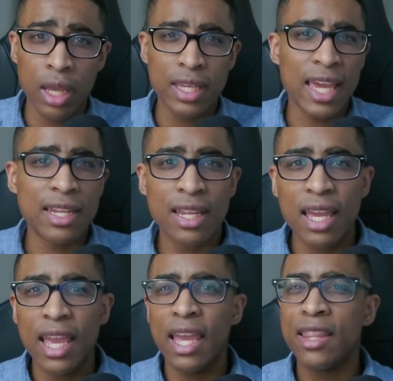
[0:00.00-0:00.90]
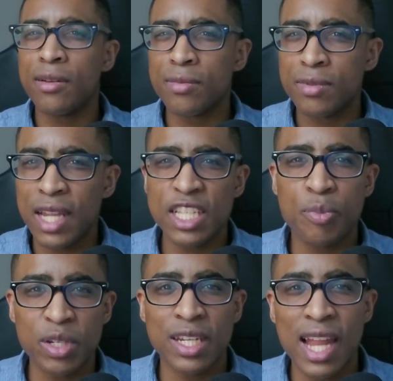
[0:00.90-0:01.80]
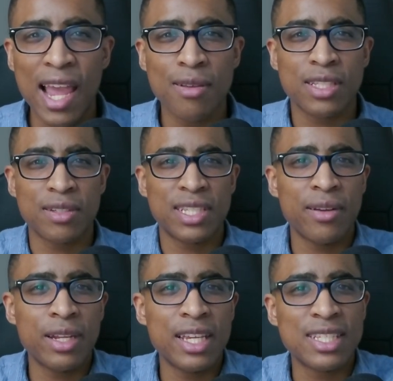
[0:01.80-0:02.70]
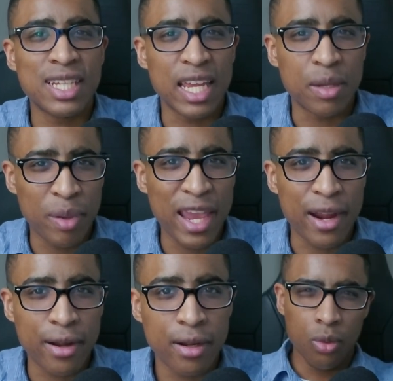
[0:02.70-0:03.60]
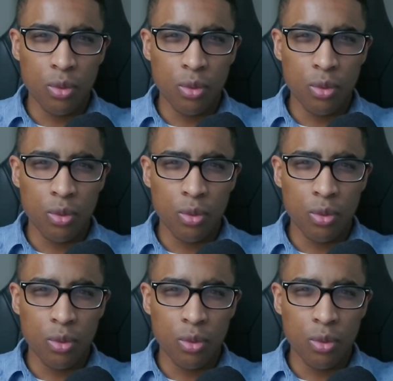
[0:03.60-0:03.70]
Yet, in their desperate denials, their tyranny is laid bare.